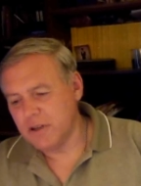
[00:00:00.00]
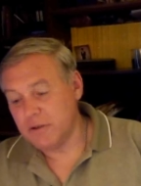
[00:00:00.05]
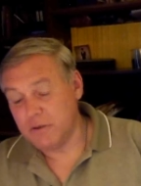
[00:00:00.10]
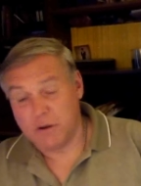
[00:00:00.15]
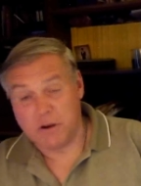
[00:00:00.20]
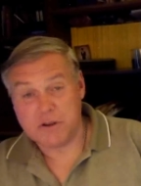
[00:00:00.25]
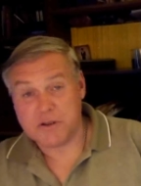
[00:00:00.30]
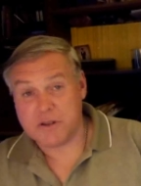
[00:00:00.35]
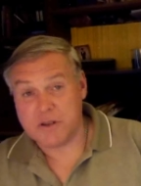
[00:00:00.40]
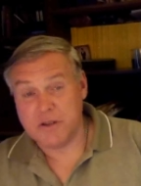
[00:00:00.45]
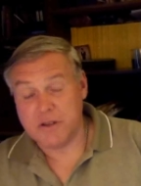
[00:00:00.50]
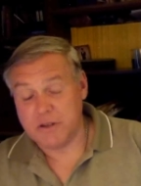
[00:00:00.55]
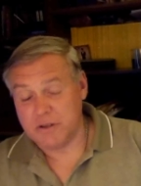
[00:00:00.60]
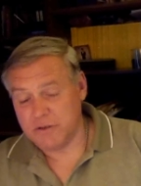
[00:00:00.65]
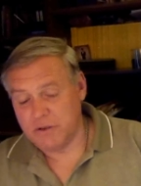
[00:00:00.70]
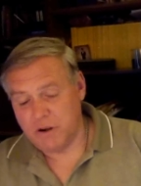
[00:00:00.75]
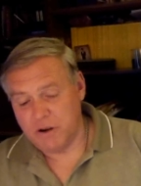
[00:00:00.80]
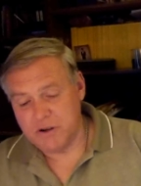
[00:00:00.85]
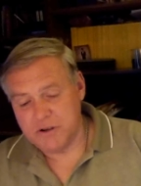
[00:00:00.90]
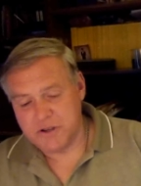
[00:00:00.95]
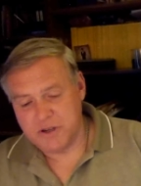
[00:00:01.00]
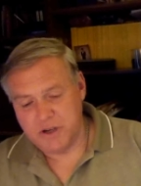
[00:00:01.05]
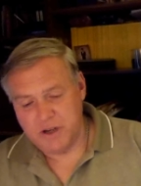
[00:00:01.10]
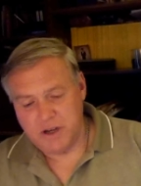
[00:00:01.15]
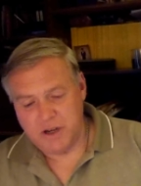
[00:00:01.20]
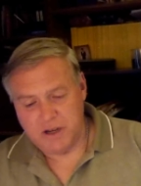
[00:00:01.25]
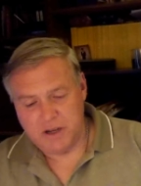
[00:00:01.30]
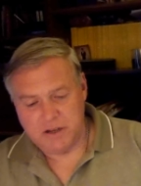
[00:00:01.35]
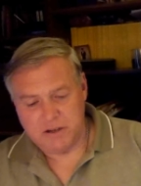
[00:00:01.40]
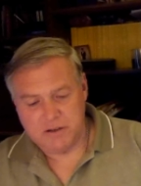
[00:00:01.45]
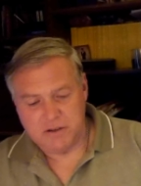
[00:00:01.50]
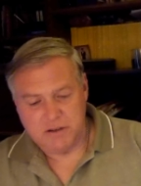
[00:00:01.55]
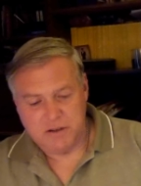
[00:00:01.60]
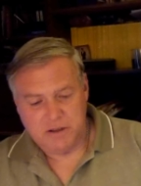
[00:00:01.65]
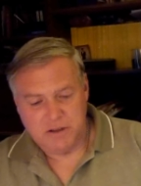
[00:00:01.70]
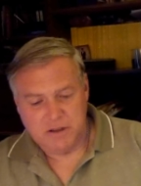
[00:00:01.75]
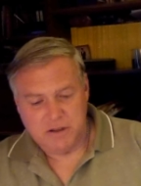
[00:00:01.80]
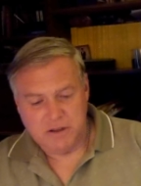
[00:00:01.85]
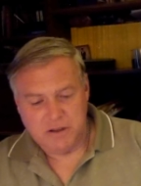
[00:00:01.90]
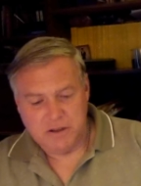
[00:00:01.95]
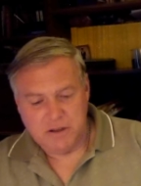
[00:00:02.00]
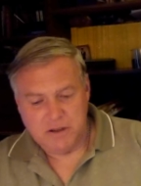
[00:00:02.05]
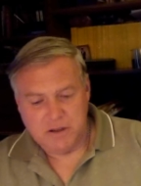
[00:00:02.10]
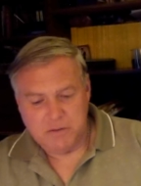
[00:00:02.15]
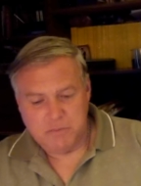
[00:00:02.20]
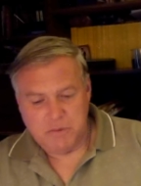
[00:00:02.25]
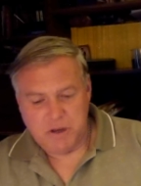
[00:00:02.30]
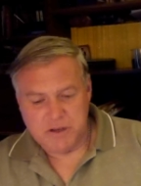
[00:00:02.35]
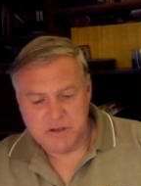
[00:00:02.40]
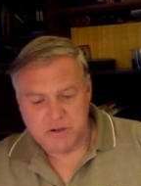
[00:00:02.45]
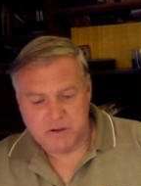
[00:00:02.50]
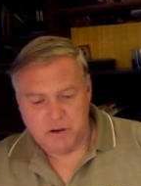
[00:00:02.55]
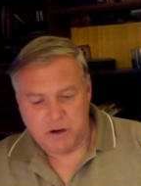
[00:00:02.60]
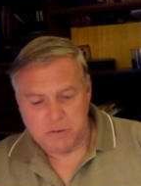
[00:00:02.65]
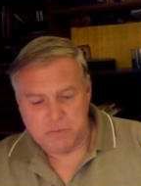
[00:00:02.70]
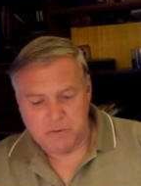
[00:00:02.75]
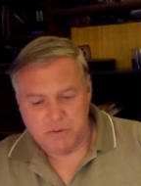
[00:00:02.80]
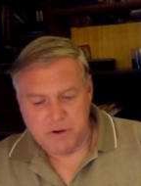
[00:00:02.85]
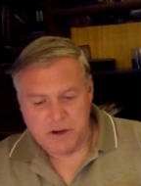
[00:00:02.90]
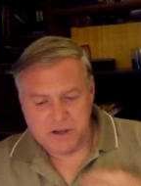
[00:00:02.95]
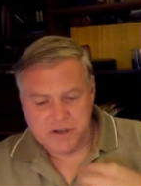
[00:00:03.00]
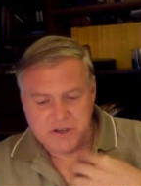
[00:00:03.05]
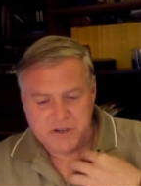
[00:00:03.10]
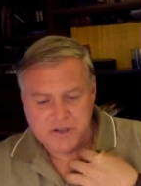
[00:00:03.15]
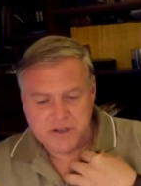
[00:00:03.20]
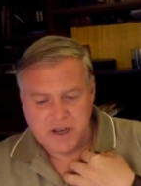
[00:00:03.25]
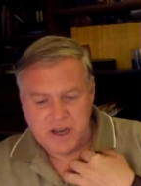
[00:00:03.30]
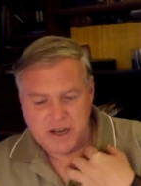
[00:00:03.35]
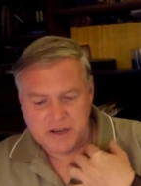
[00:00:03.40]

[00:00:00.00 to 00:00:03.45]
Large, large uh, major corporations